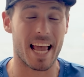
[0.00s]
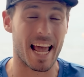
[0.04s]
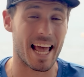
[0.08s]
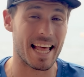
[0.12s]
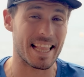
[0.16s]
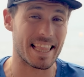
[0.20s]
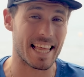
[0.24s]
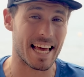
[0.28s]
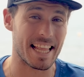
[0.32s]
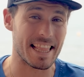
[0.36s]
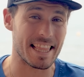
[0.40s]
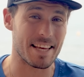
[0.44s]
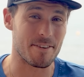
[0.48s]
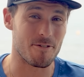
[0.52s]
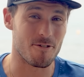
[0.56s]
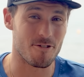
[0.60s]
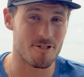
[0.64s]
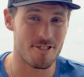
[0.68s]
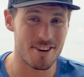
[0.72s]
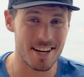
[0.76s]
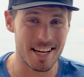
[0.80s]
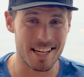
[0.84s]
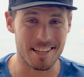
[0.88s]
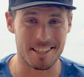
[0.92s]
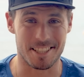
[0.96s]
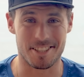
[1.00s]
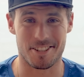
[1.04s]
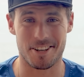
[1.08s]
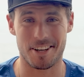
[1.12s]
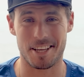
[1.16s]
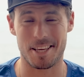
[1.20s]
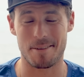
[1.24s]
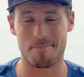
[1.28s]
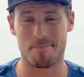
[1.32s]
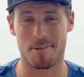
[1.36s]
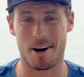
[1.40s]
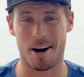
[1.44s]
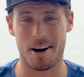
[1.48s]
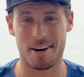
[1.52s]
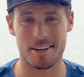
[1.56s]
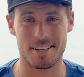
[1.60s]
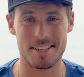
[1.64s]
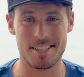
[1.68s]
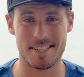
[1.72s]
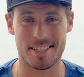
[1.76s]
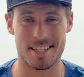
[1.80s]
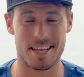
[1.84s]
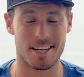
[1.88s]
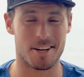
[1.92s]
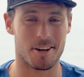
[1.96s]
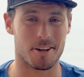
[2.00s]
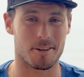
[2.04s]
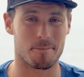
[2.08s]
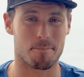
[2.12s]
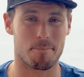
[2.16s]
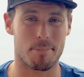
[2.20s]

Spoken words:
And then the really tricky part is that on